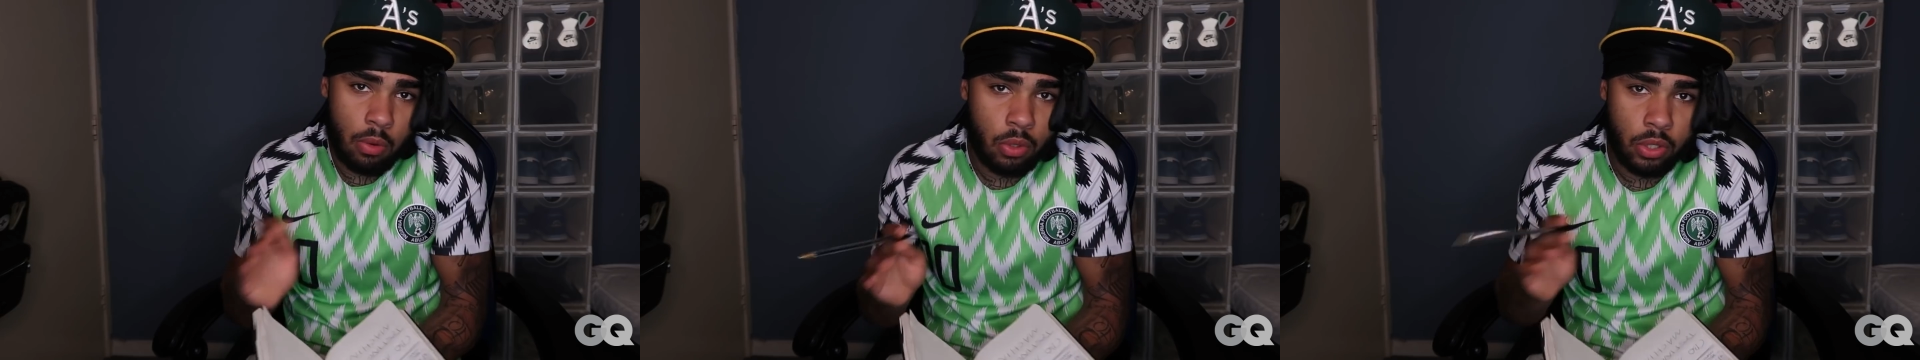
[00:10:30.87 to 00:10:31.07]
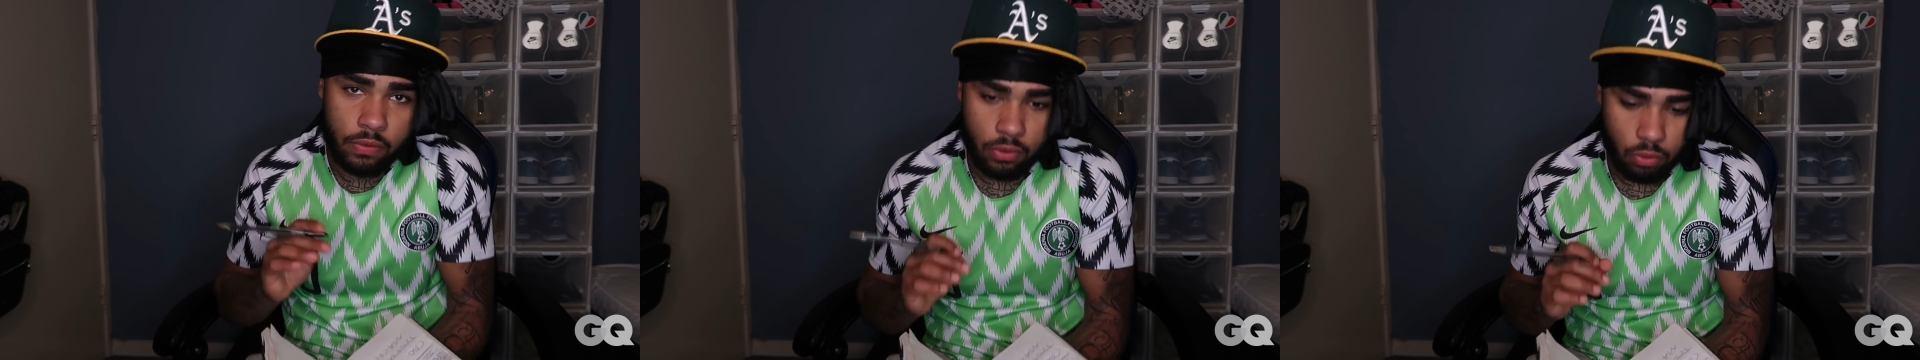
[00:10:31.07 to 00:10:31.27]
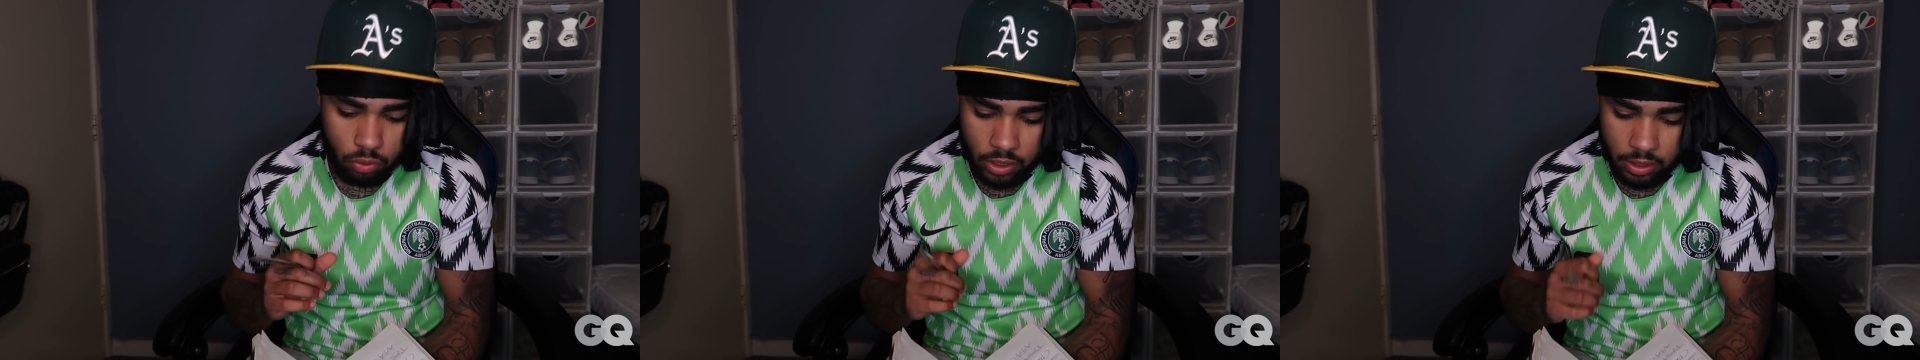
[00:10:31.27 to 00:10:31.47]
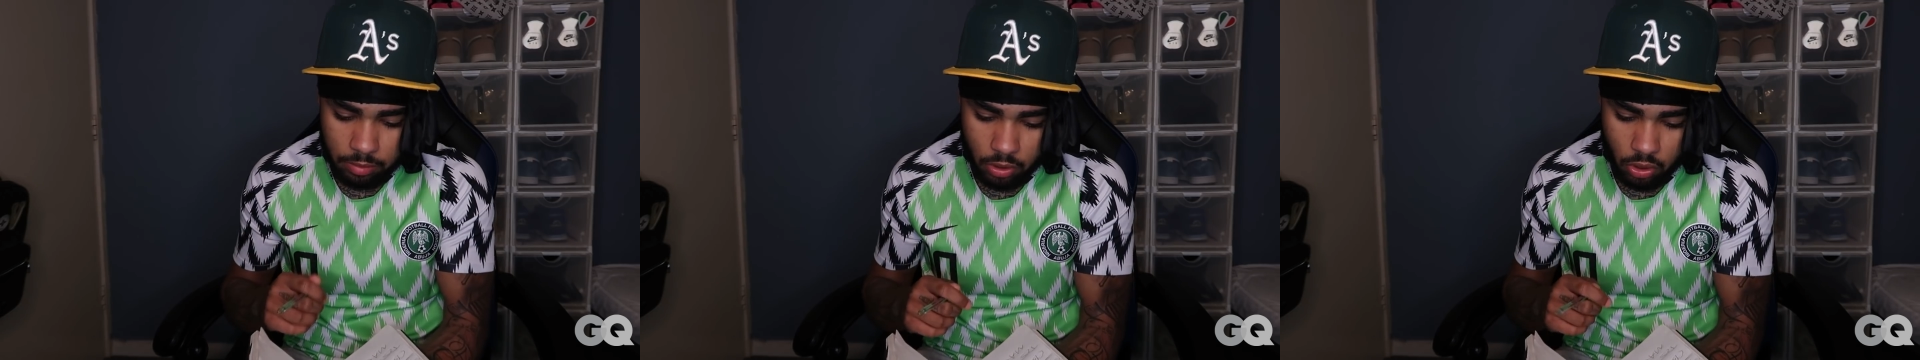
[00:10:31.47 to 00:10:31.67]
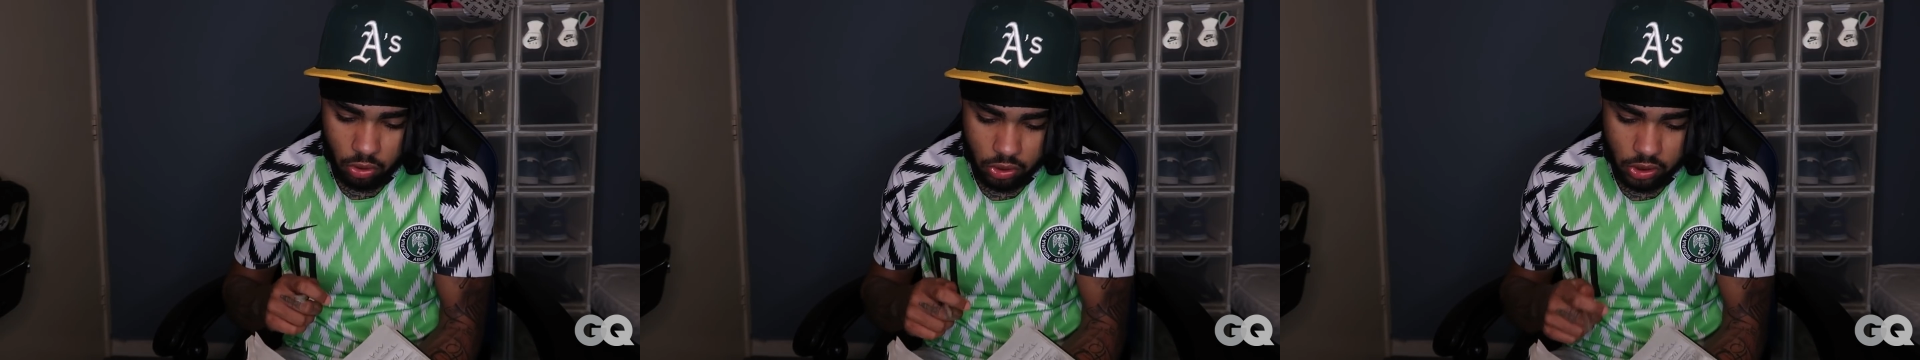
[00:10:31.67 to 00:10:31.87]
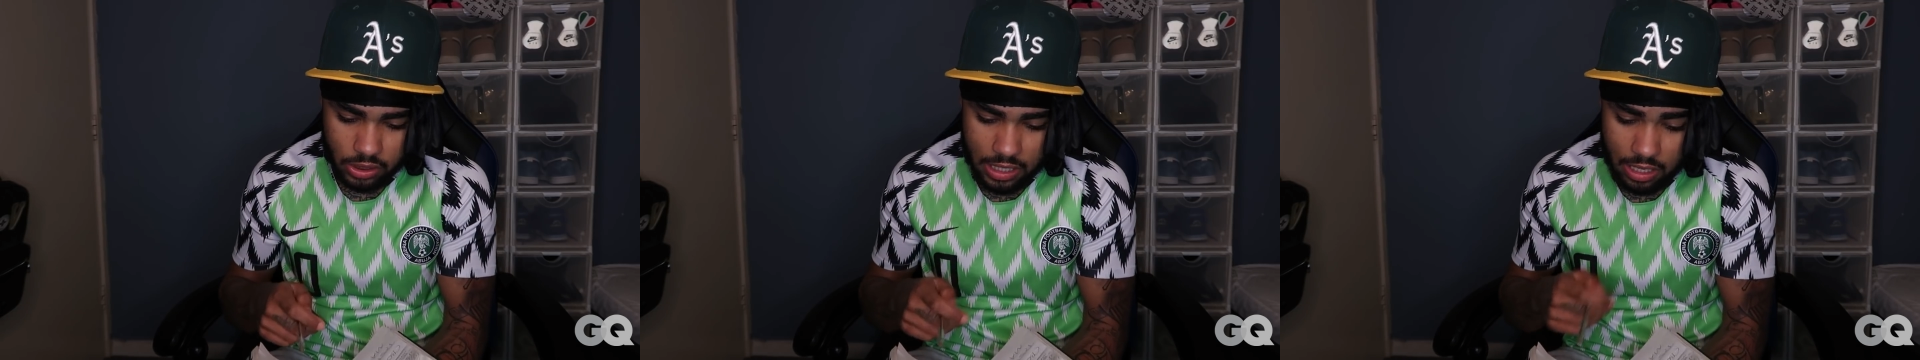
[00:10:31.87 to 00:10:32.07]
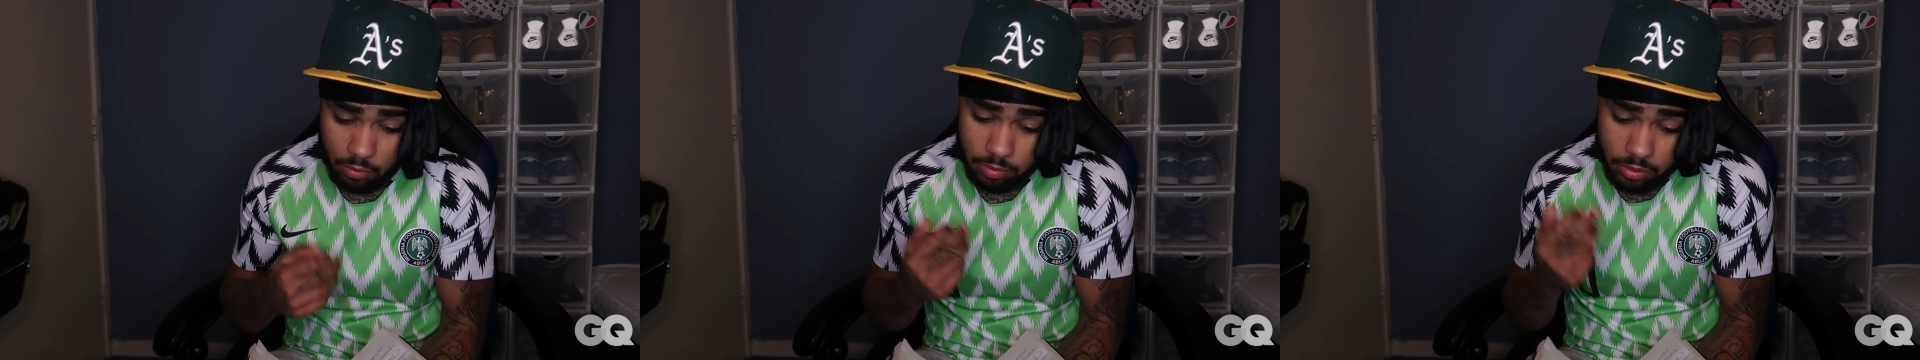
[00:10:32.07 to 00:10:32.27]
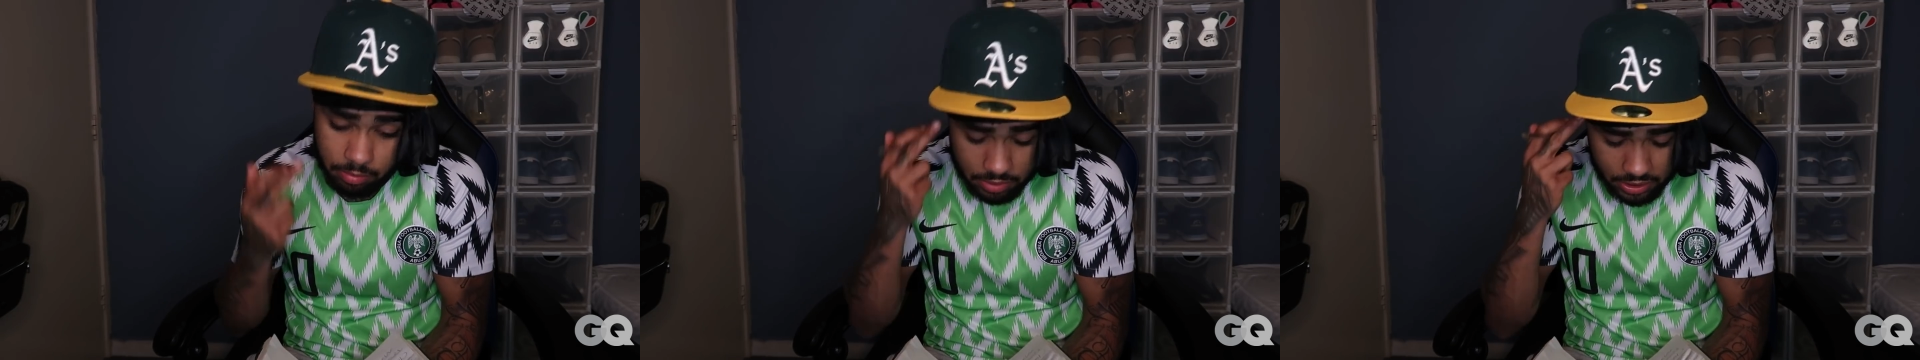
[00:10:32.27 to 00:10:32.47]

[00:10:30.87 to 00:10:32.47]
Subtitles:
I won't even read, because I'll be